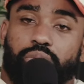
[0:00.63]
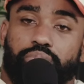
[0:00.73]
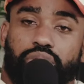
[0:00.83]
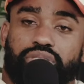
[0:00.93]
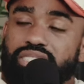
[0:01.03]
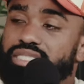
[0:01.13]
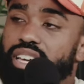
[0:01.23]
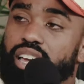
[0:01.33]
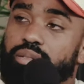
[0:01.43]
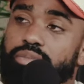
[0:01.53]
approach this
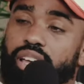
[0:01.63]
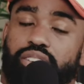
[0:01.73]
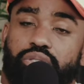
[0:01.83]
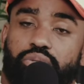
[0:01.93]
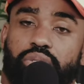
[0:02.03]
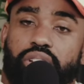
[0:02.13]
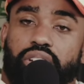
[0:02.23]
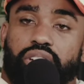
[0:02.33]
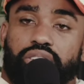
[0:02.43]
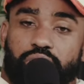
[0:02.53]
game, like you,
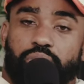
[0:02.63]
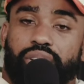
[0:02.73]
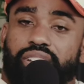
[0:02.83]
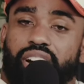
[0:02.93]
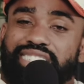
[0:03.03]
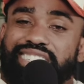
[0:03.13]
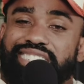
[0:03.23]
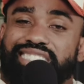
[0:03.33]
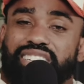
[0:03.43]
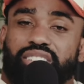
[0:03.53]
you really are
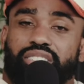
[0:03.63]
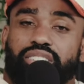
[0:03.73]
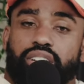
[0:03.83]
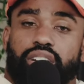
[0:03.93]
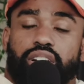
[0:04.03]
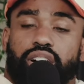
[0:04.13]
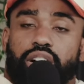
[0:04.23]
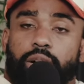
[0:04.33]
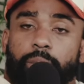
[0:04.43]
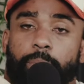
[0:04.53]
detailed.
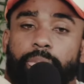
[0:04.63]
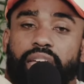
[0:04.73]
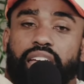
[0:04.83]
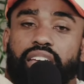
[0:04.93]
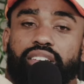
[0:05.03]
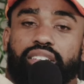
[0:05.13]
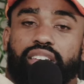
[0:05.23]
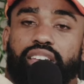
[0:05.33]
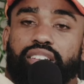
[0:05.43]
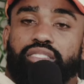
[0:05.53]
Um, and
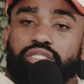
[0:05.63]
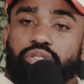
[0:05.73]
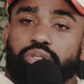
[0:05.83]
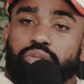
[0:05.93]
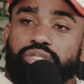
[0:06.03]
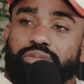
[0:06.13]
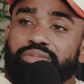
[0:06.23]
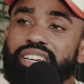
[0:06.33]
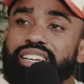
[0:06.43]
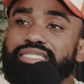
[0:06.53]
and you do some
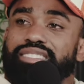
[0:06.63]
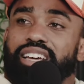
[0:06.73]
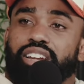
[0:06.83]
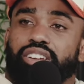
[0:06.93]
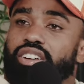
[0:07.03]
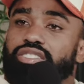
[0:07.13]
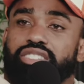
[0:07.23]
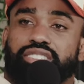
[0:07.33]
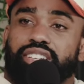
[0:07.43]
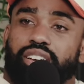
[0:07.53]
things that are
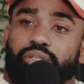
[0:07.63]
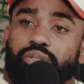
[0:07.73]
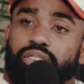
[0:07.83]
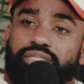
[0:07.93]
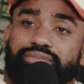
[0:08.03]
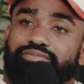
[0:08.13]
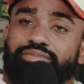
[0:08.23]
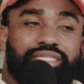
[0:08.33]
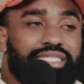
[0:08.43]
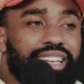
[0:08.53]
just like,
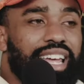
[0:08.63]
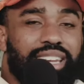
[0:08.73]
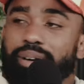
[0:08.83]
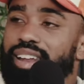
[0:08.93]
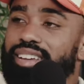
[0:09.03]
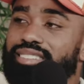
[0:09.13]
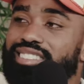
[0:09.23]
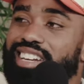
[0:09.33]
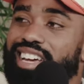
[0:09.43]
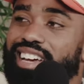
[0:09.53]
did anybody else
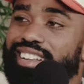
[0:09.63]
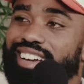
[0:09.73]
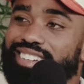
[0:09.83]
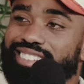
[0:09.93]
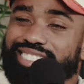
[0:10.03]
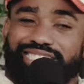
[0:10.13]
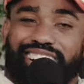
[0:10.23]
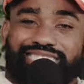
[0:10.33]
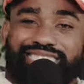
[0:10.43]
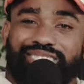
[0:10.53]
see that? Like, yeah. did
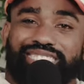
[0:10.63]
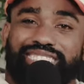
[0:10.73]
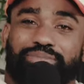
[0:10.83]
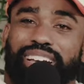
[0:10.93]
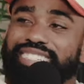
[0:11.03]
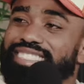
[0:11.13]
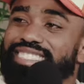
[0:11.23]
y'all see what this man just